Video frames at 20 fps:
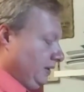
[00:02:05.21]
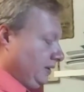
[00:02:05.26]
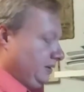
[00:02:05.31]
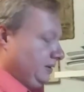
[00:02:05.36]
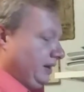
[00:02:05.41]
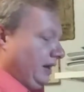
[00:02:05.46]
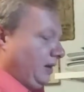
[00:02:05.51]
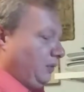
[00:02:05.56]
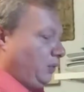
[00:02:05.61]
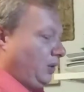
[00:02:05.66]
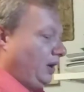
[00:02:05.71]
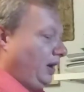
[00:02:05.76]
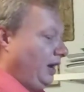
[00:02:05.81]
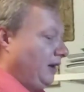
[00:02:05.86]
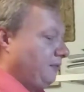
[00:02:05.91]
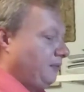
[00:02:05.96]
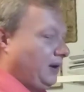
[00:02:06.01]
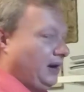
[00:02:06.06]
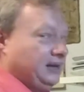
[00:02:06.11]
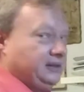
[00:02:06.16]
Now,
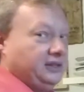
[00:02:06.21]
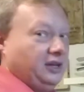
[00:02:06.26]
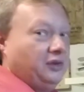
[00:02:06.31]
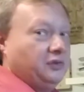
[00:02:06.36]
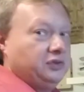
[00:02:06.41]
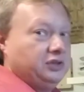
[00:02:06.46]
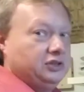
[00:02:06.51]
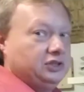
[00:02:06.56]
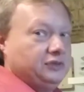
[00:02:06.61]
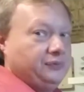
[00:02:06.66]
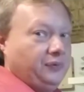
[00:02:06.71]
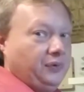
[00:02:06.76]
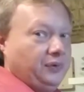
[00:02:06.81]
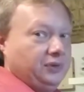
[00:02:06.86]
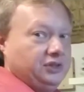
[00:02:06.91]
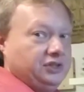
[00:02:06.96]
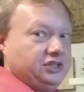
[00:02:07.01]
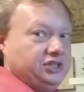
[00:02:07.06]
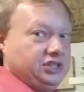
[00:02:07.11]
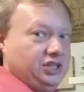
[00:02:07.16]
whatever I don't use for
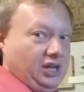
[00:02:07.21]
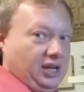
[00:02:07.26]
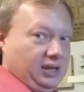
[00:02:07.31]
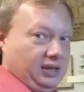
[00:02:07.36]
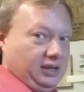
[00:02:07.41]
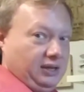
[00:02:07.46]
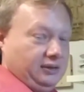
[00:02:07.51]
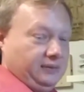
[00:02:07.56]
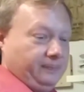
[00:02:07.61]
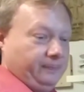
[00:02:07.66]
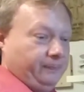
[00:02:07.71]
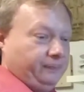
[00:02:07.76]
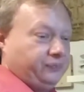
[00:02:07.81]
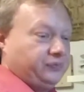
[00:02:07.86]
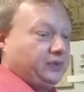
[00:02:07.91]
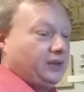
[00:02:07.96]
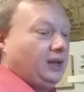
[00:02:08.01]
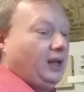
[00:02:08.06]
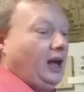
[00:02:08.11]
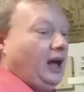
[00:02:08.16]
the chicken,
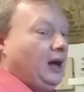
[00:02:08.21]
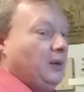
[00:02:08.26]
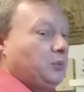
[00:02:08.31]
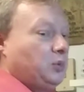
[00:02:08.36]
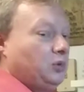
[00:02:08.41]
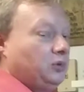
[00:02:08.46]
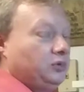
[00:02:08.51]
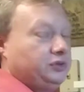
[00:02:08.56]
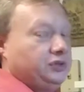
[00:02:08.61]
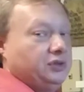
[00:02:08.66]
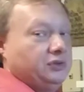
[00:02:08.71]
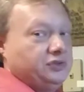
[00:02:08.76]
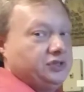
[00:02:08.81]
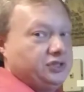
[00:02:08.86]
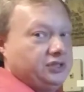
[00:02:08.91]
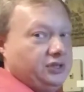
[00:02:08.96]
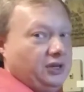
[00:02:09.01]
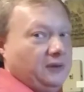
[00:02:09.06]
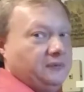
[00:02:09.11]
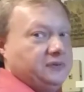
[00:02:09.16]
I'm going to
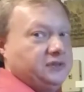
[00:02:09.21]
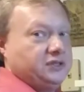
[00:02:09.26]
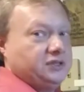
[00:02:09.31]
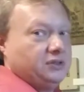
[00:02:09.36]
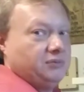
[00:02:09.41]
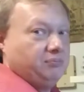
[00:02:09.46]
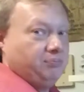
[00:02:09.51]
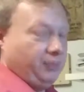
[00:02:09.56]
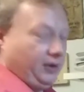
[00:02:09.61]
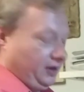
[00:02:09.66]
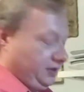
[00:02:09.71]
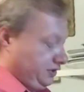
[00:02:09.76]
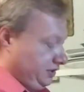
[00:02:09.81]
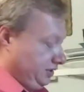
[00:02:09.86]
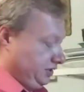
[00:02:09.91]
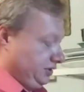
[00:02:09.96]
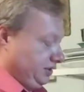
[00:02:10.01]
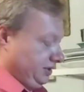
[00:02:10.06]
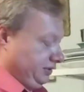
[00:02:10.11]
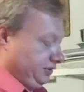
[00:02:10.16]
stuff some pasta
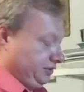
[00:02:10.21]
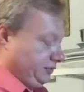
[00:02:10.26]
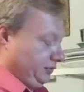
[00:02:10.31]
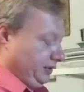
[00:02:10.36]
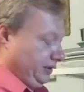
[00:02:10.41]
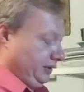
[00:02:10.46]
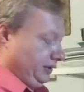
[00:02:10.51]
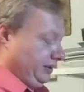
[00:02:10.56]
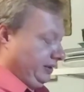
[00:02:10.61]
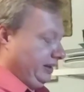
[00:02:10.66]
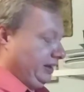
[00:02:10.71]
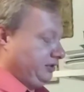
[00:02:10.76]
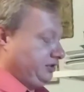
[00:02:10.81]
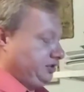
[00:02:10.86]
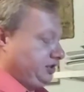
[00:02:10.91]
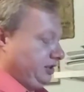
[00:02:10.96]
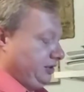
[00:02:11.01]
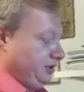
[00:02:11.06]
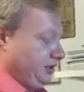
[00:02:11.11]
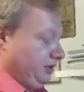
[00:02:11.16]
shells with it, and I'll
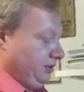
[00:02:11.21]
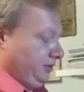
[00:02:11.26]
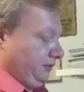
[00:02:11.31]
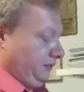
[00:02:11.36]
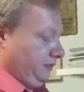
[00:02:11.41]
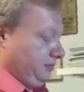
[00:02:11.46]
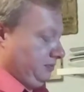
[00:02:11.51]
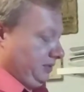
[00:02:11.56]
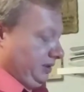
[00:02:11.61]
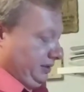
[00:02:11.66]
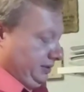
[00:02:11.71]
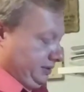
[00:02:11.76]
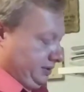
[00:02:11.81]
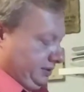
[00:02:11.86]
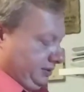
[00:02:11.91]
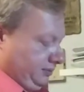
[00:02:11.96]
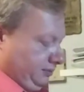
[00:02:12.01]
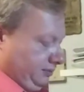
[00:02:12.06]
show you here in a few minutes.